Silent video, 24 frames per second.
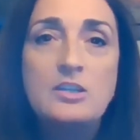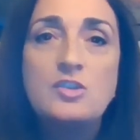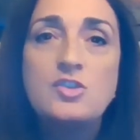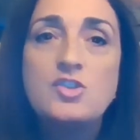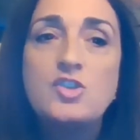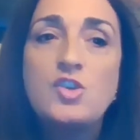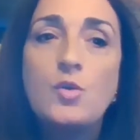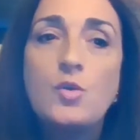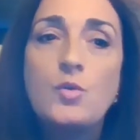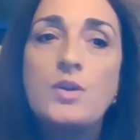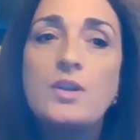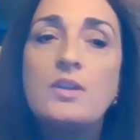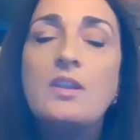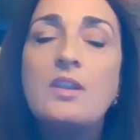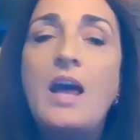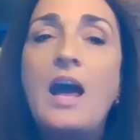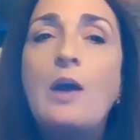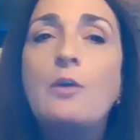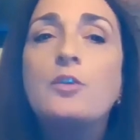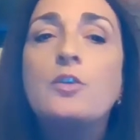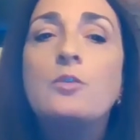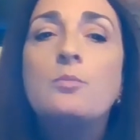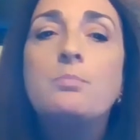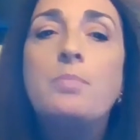Don't
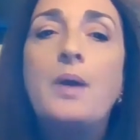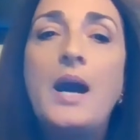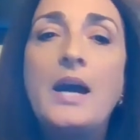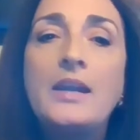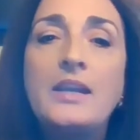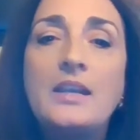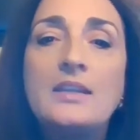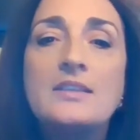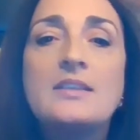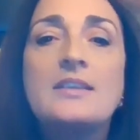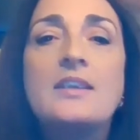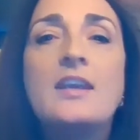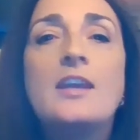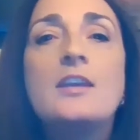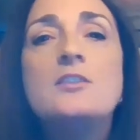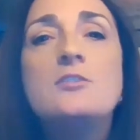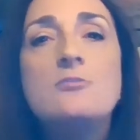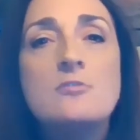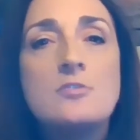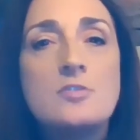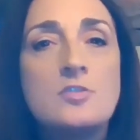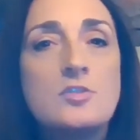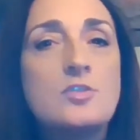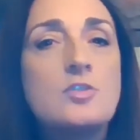allow your body to get
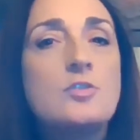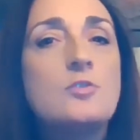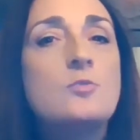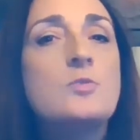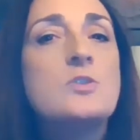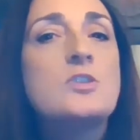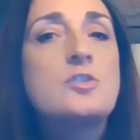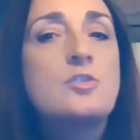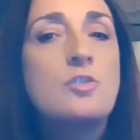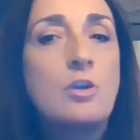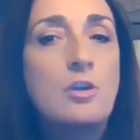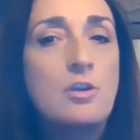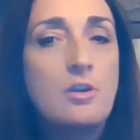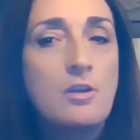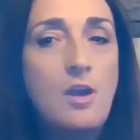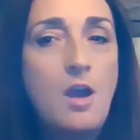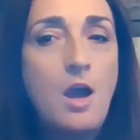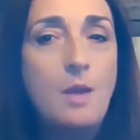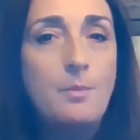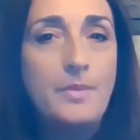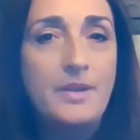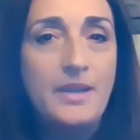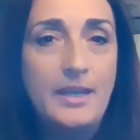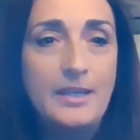used to a certain
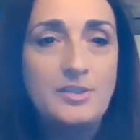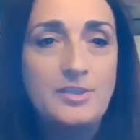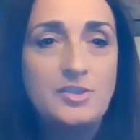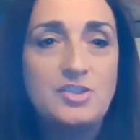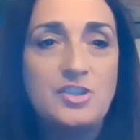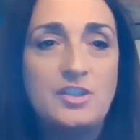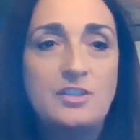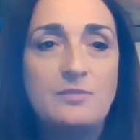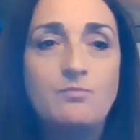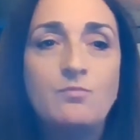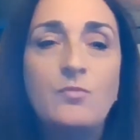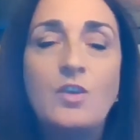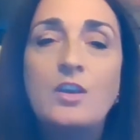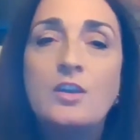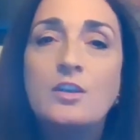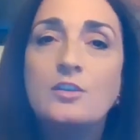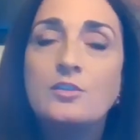combination.